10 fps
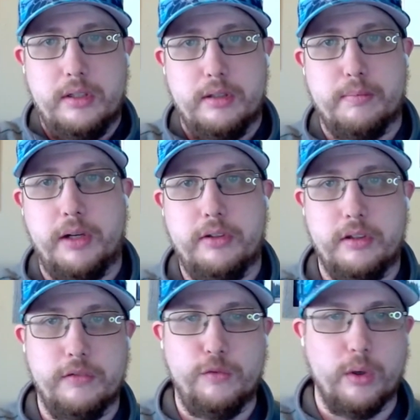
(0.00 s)
in the
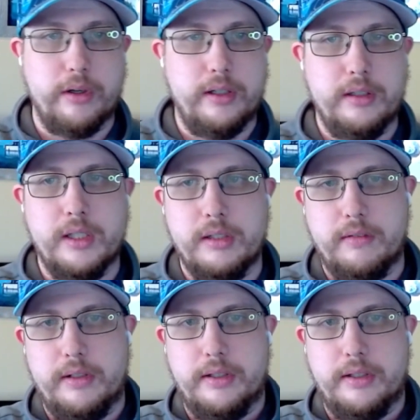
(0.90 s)
process of working, right?